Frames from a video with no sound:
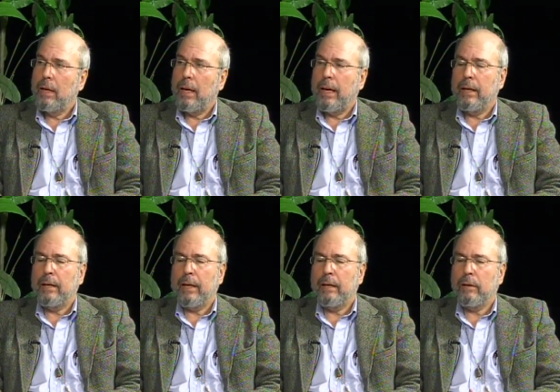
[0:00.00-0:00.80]

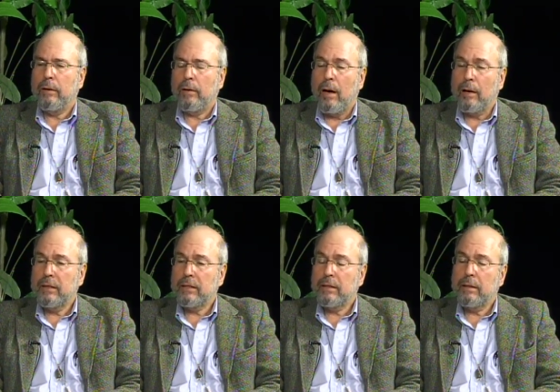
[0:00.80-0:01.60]
And I uh,
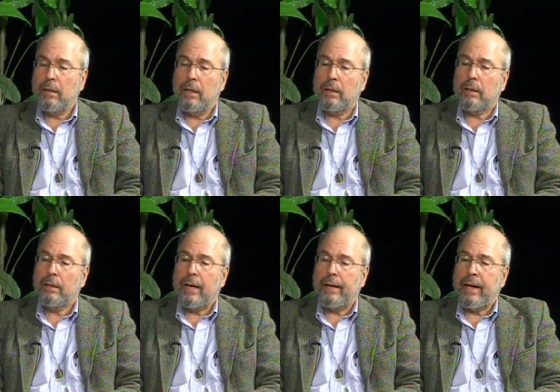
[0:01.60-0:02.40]
honestly thought that